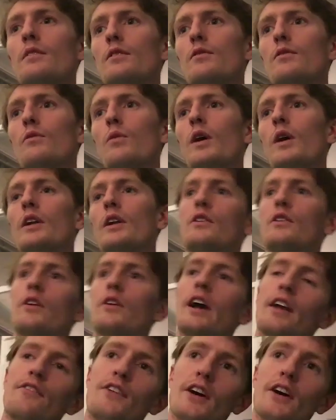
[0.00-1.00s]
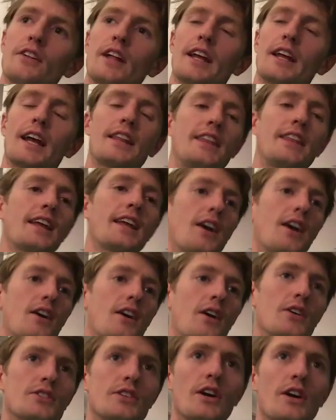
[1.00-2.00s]
what Craig felt like. I think
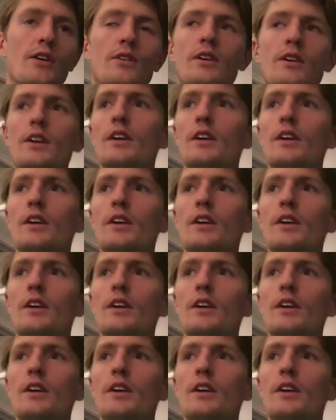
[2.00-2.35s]
also,